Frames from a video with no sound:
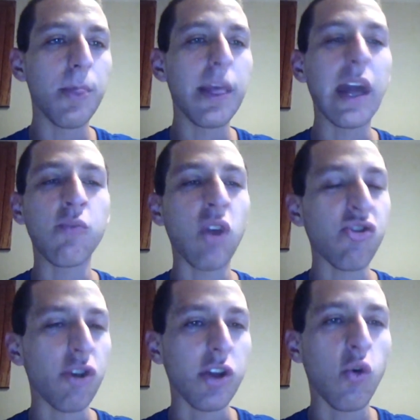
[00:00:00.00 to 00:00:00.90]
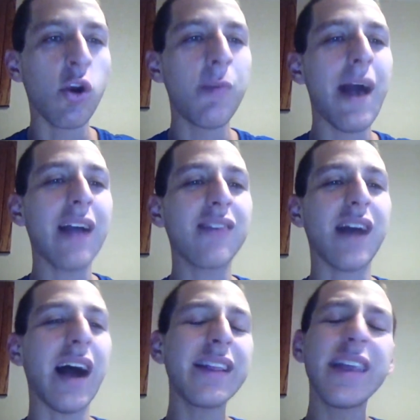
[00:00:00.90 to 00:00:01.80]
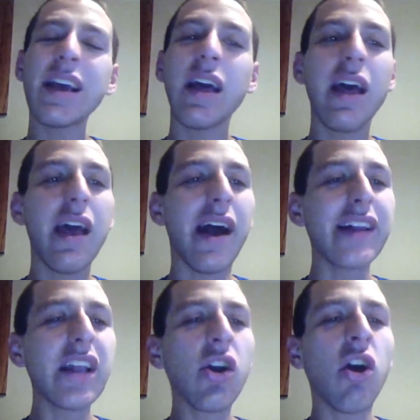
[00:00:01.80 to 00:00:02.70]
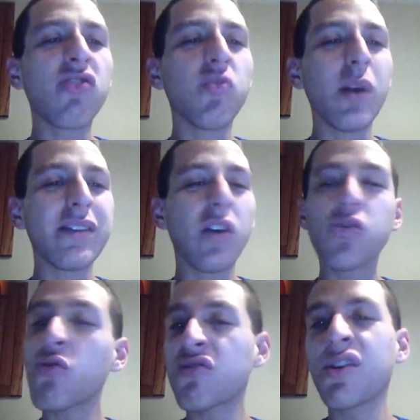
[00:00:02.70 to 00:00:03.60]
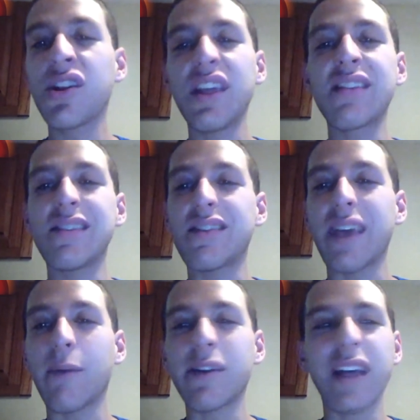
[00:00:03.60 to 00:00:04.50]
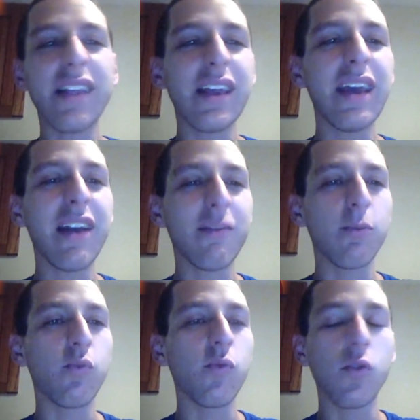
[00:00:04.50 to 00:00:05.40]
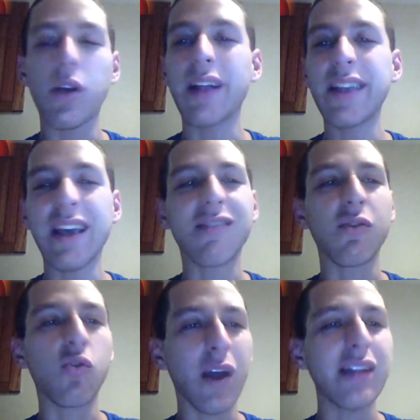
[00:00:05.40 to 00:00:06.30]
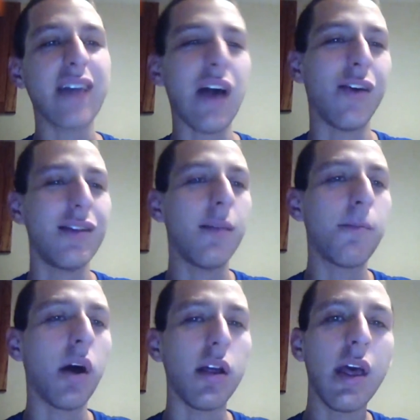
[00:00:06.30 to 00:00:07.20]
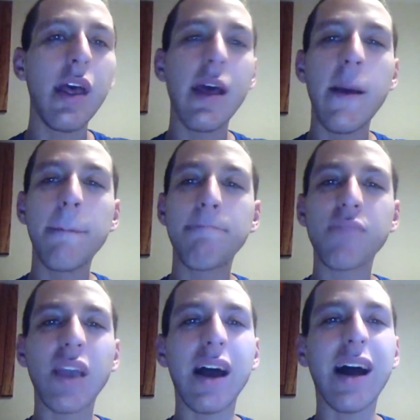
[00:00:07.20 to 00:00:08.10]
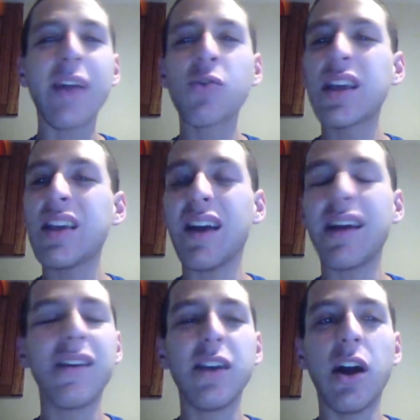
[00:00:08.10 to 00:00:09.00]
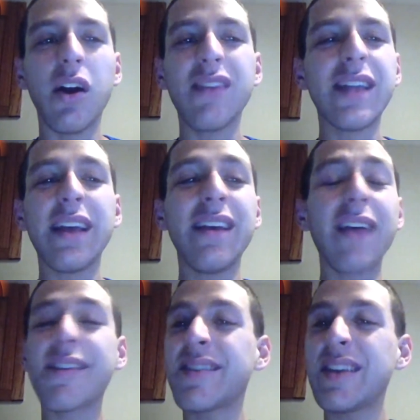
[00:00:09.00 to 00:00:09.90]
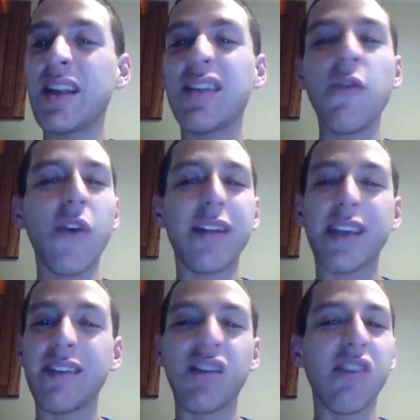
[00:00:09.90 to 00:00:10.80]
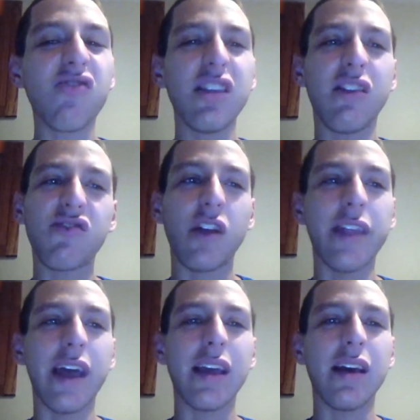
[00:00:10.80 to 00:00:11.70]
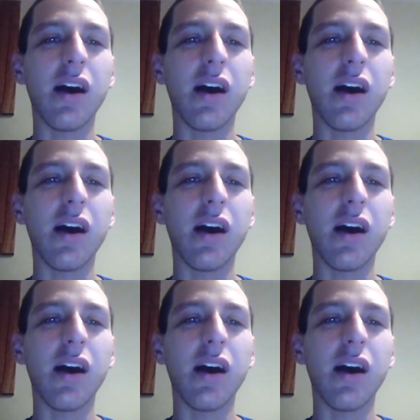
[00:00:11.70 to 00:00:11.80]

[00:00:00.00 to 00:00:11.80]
getting pressure on the quarterbacks. I think Carson Wentz, he'll do some good things in this game because I think he has some great talent, but I don't think he hasn't seen a defense like he's going to see this Sunday.